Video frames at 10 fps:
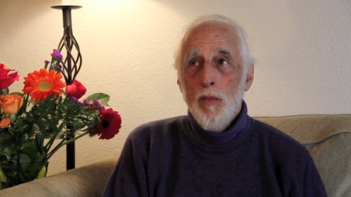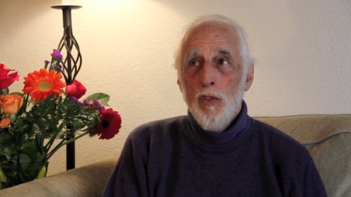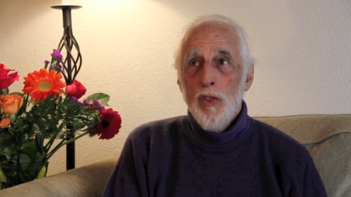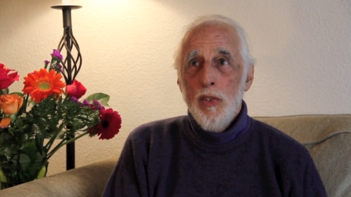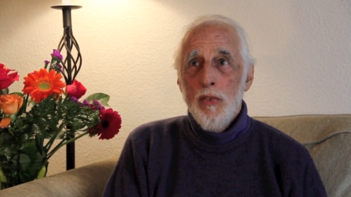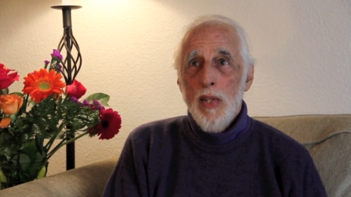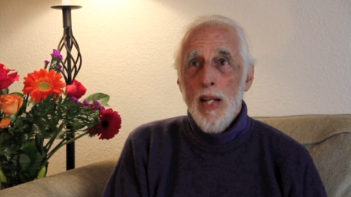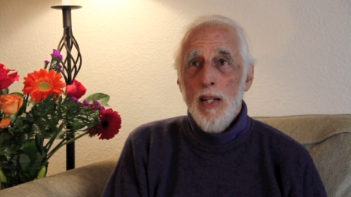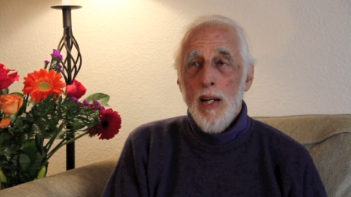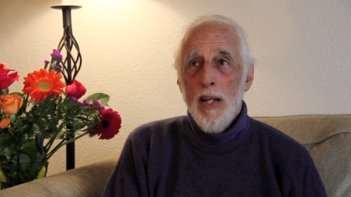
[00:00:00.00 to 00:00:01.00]
she
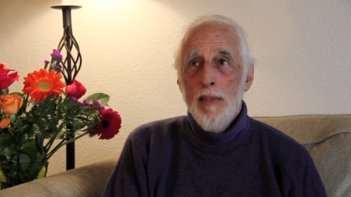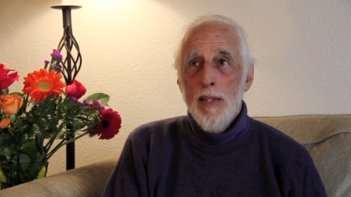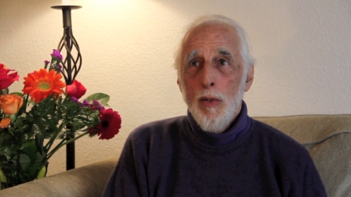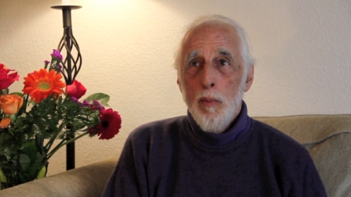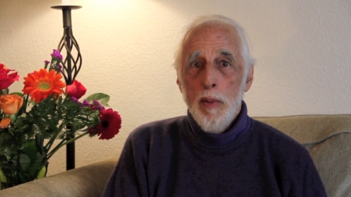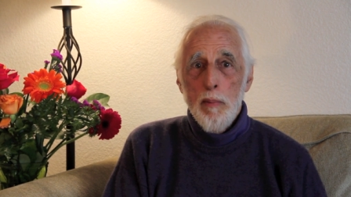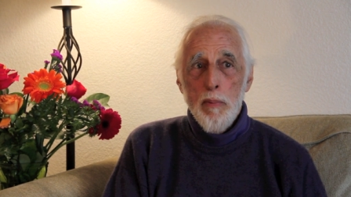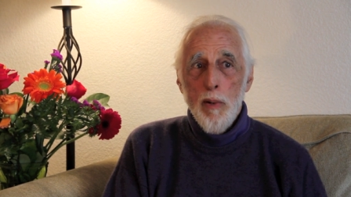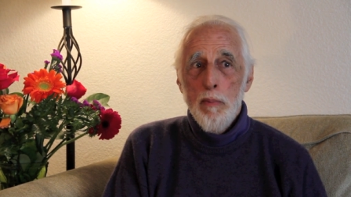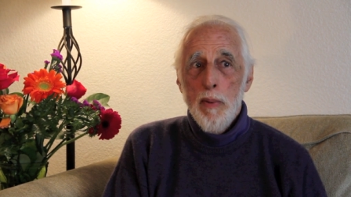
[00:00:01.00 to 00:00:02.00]
said, "I think it would be
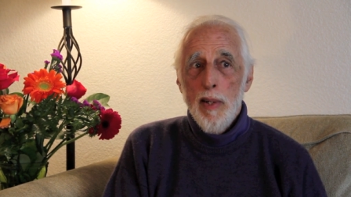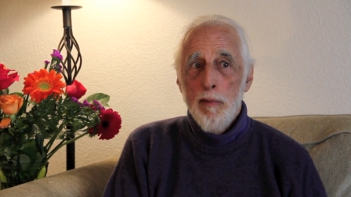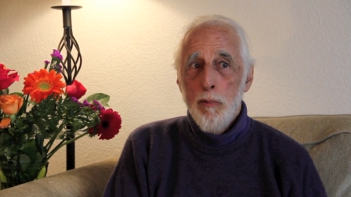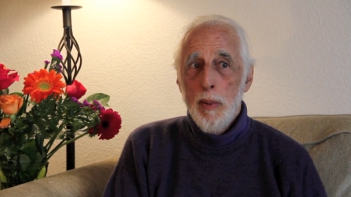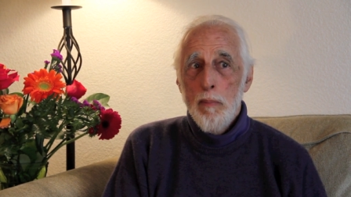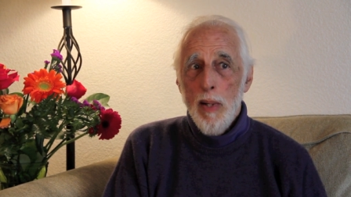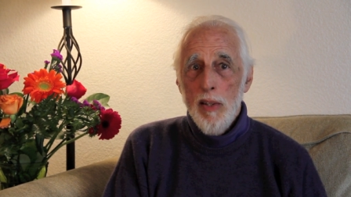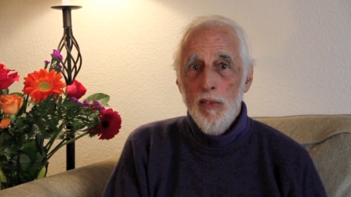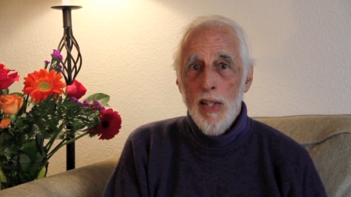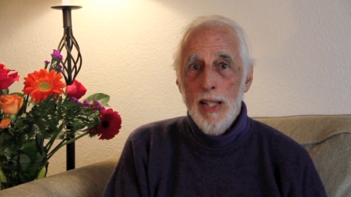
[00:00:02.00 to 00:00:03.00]
appropriate if we
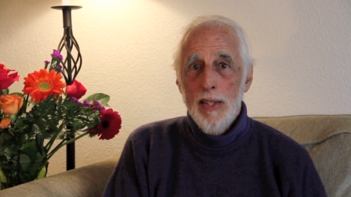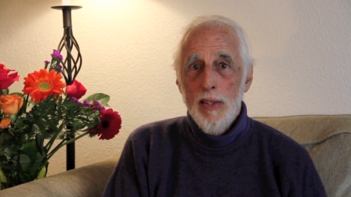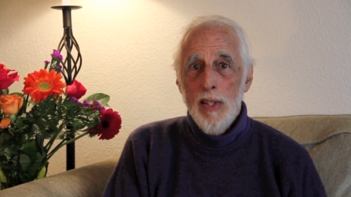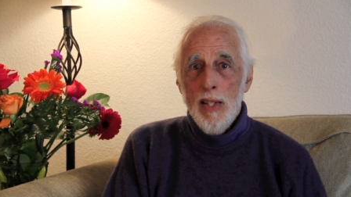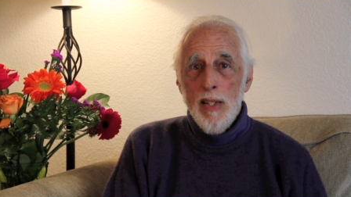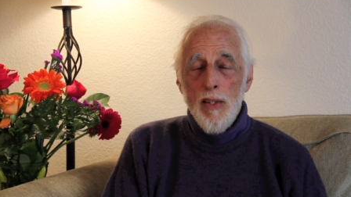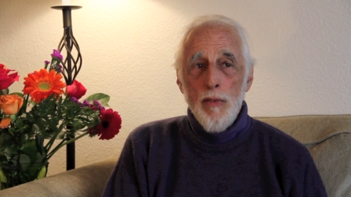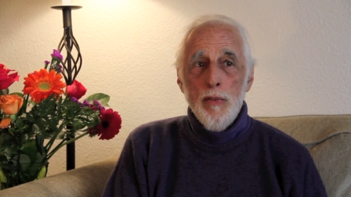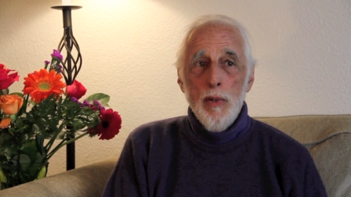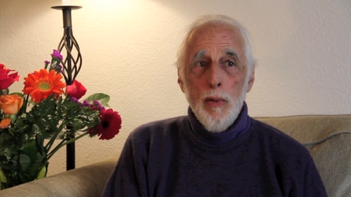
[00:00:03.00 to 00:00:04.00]
meditated."
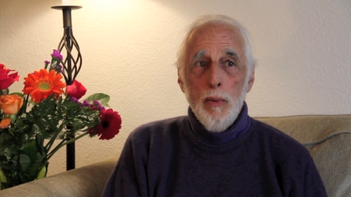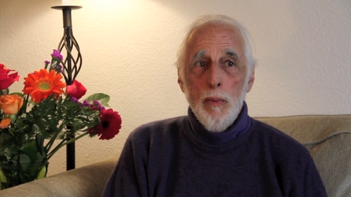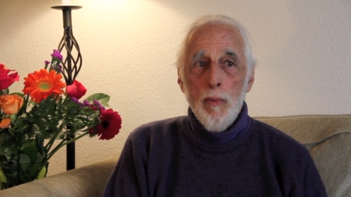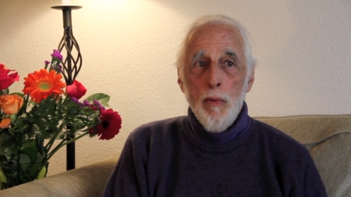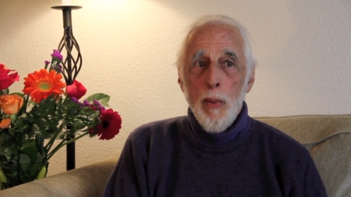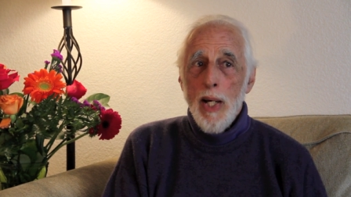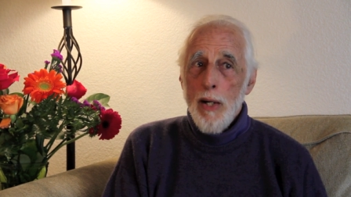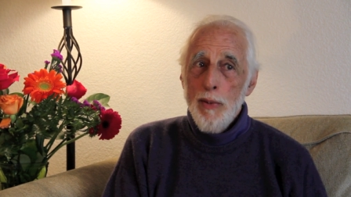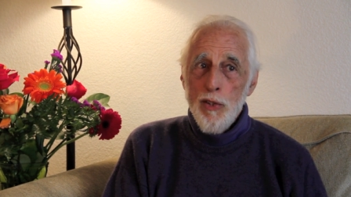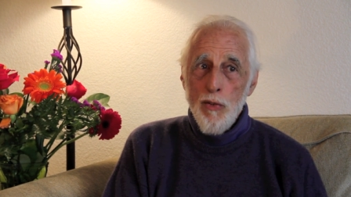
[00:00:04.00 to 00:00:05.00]
So the way
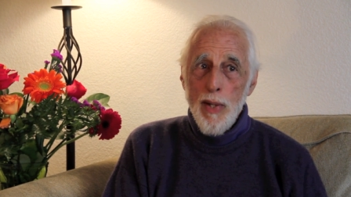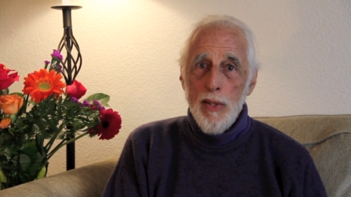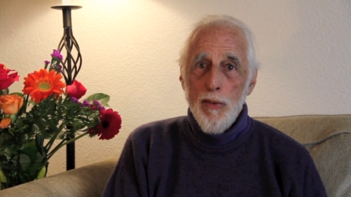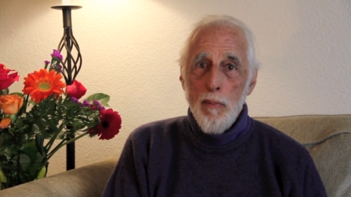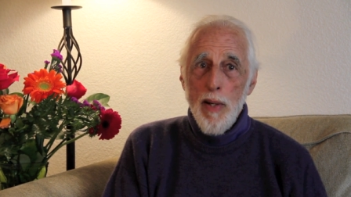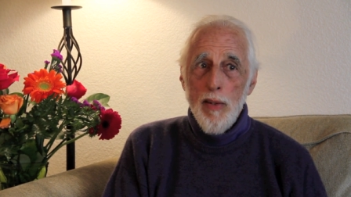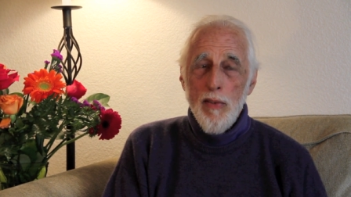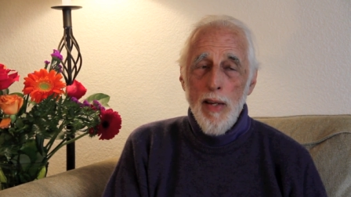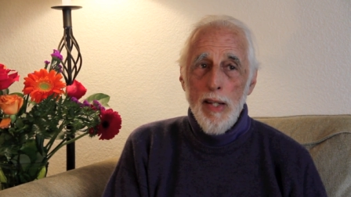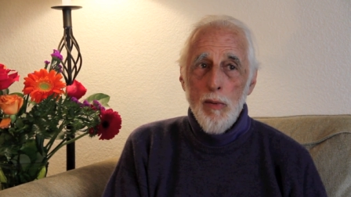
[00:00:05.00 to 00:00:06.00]
I was trained to
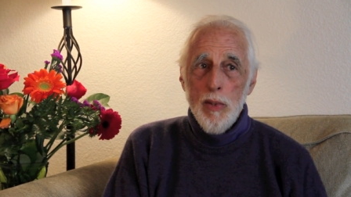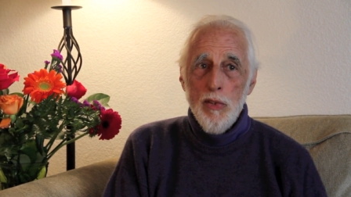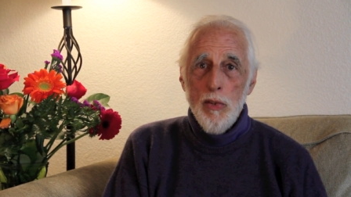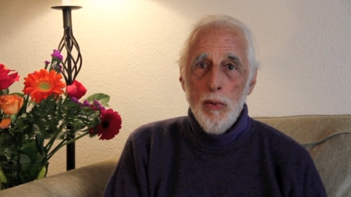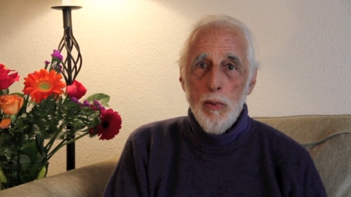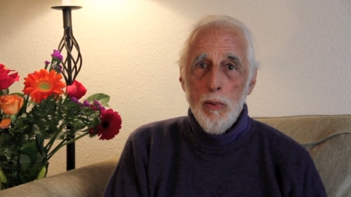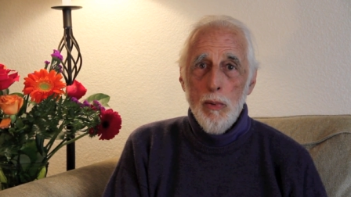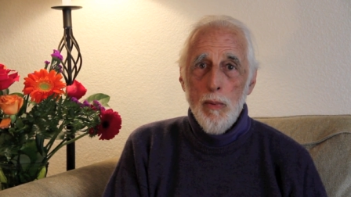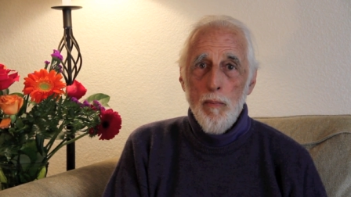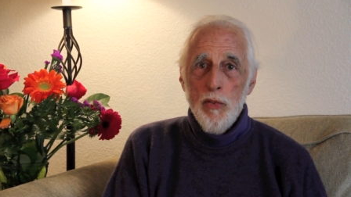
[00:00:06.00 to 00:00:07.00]
meditate was you
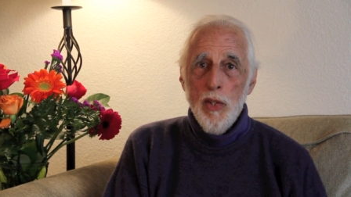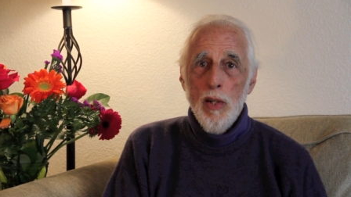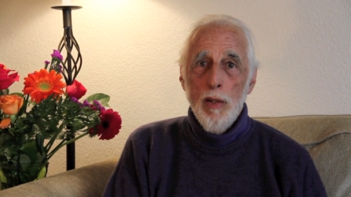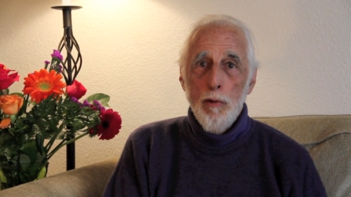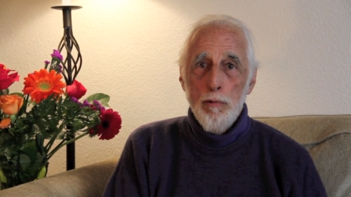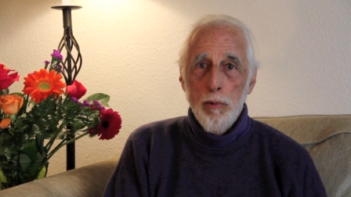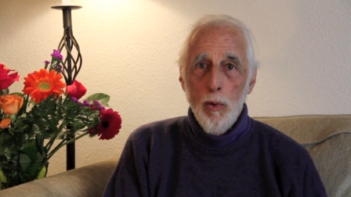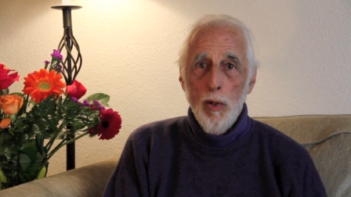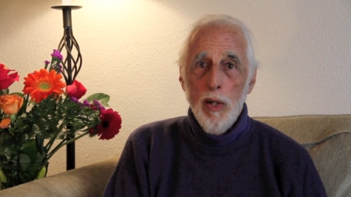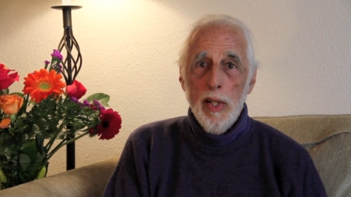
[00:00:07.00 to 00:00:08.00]
sit on the
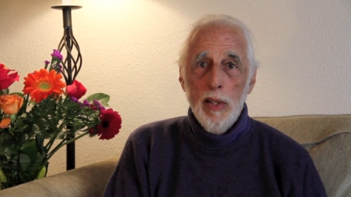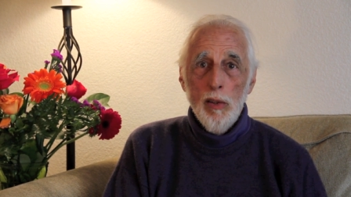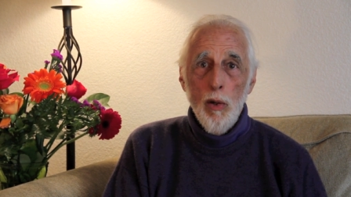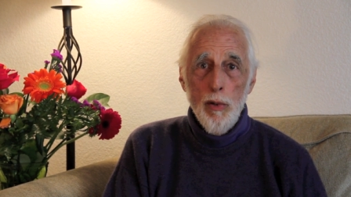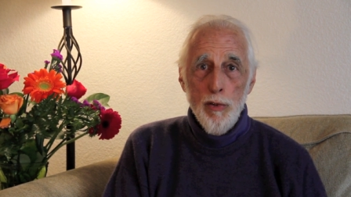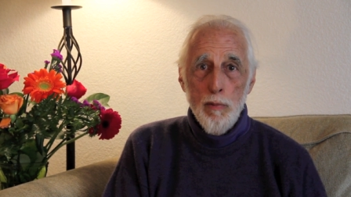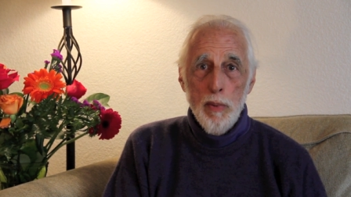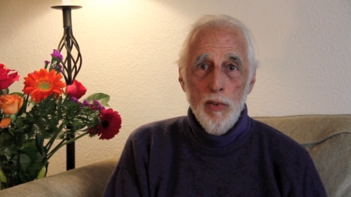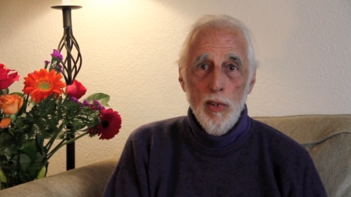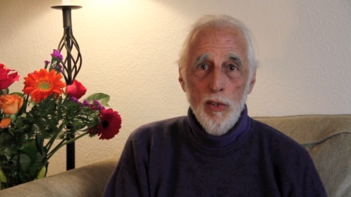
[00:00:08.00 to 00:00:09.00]
floor in lotus
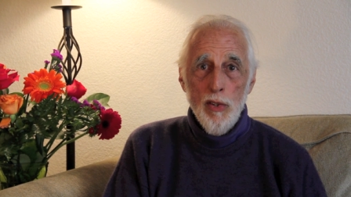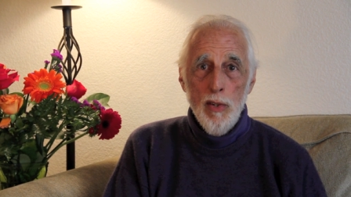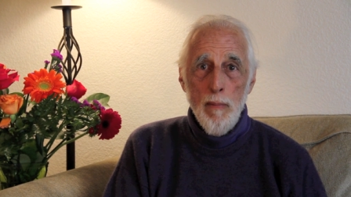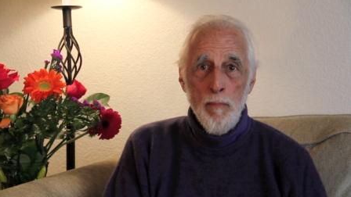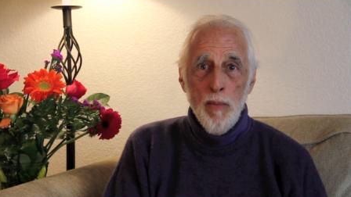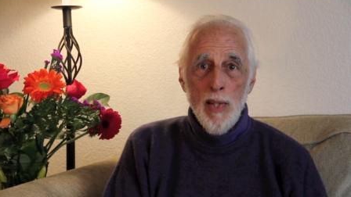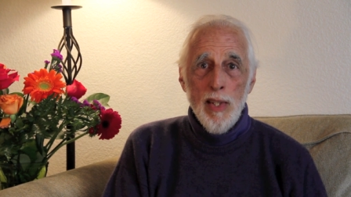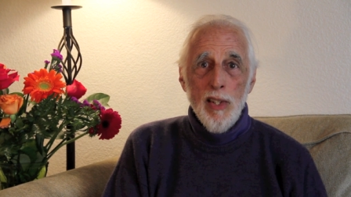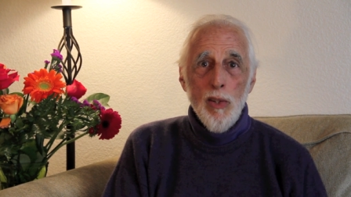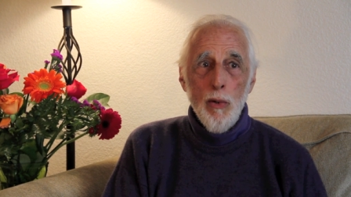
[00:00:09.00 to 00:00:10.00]
position,
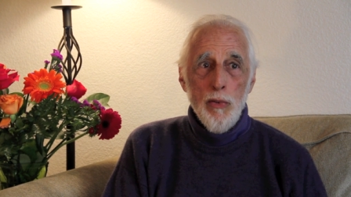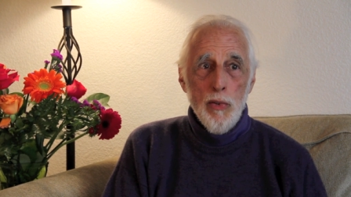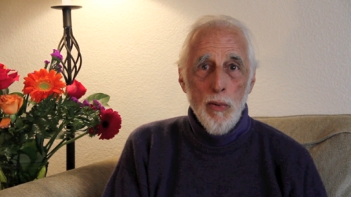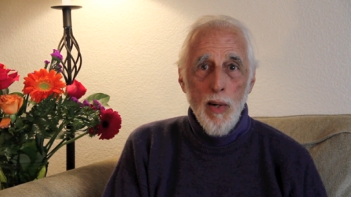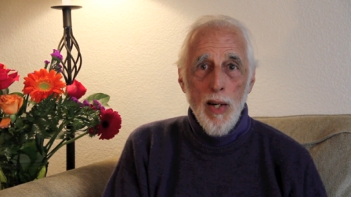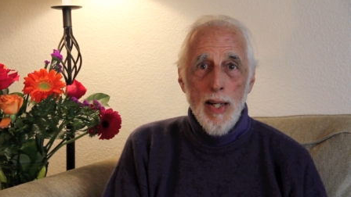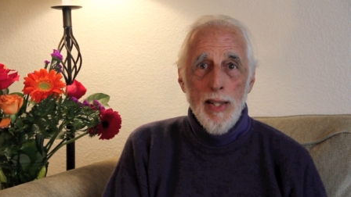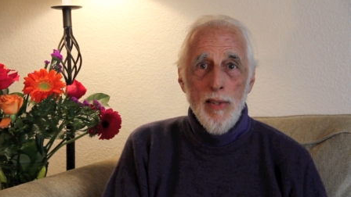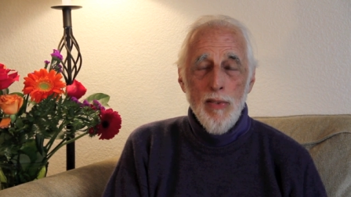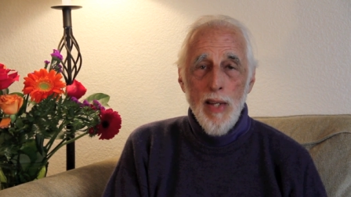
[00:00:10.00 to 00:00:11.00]
close your
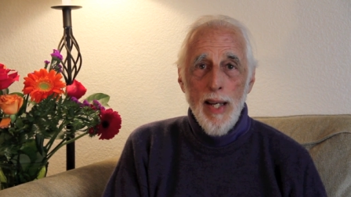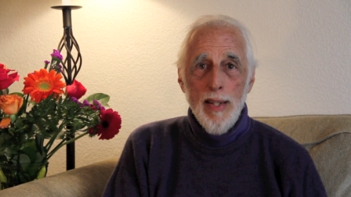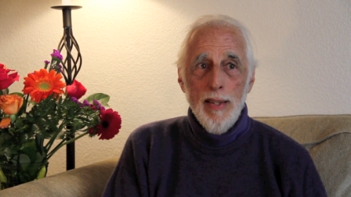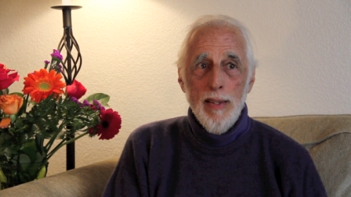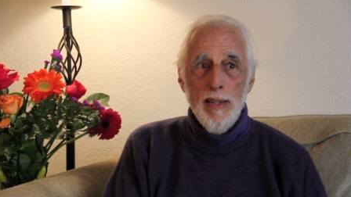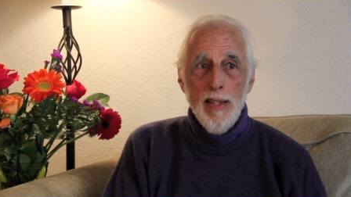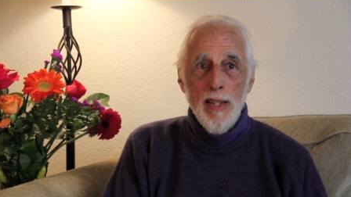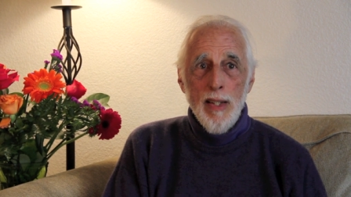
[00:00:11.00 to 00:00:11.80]
eyes, and